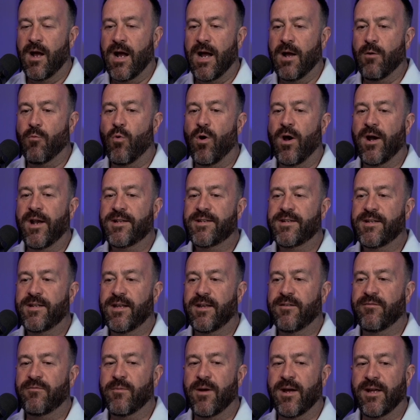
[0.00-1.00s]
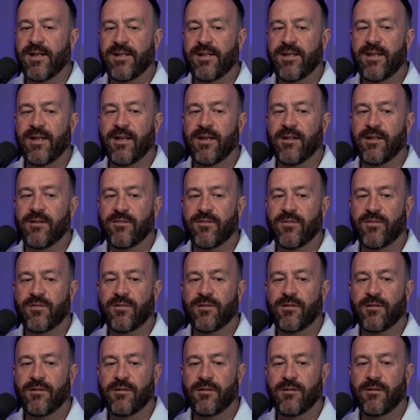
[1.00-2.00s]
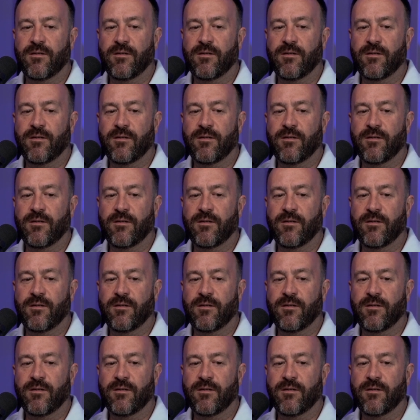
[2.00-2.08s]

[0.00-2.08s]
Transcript: I wanted to give my kids